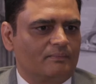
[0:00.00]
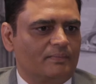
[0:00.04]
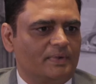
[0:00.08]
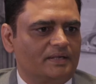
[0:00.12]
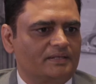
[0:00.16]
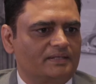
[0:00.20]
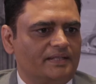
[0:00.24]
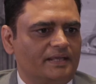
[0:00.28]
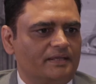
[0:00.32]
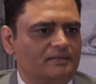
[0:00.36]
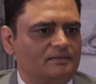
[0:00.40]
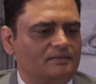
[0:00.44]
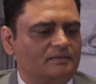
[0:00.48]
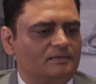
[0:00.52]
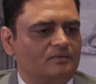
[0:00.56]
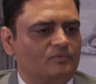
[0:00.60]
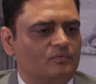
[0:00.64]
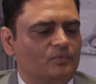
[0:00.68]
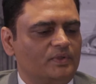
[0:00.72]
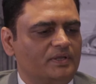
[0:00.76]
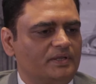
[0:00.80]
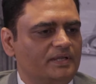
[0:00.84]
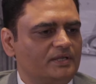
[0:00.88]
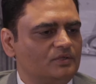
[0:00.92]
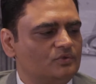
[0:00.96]
but then
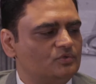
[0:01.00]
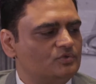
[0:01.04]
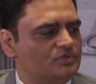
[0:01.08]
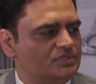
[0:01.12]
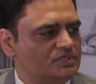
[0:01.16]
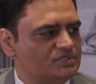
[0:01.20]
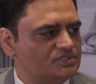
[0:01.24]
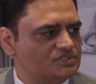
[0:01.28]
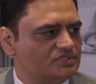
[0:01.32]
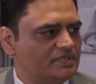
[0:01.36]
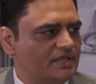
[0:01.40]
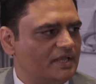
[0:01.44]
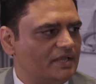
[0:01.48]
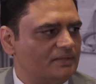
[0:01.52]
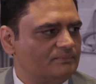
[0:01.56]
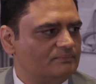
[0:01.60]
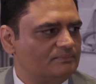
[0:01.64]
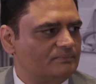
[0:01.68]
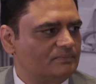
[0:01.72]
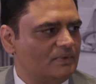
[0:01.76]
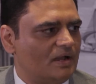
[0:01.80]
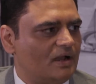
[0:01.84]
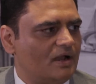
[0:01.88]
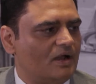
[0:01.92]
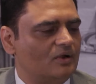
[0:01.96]
we need to teach
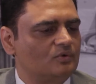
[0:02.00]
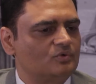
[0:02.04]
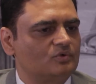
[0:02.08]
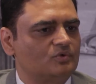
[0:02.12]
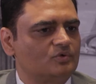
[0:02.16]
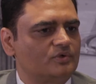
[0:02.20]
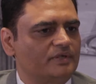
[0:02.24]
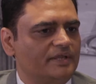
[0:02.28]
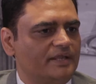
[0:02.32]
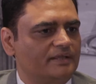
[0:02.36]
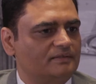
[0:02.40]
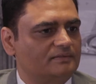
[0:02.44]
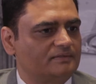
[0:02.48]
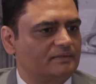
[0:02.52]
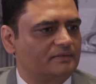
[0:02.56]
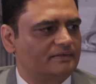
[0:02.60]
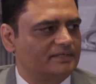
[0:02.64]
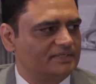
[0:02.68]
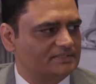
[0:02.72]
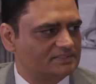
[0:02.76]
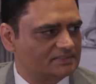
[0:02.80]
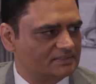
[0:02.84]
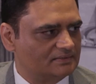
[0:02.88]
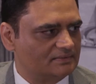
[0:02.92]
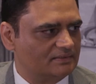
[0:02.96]
them how to take the
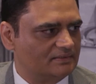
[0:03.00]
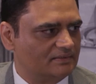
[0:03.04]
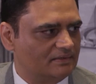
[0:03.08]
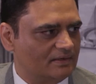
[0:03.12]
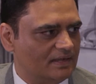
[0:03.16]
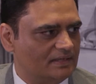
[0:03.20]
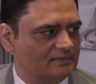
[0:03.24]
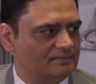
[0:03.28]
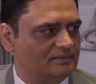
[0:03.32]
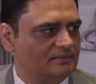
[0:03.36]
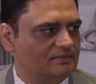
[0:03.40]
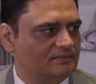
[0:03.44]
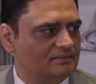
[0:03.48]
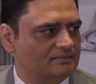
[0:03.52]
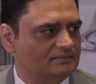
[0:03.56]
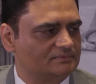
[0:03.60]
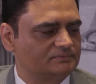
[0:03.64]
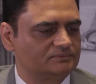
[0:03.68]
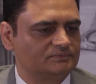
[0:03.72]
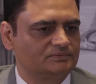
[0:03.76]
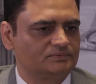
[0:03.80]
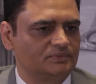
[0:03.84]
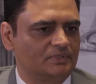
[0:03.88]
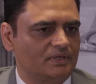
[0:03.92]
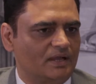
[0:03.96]
risk, rather
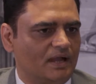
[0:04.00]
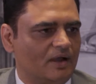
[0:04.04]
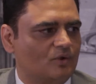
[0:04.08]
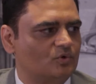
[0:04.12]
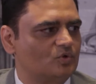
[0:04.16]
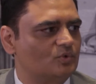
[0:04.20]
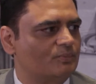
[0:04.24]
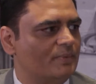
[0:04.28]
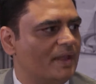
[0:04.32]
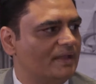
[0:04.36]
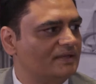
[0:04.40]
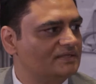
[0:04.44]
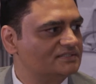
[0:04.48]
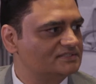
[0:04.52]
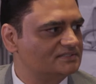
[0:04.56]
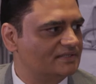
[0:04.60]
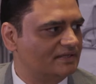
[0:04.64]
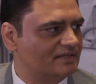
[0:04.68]
how to manage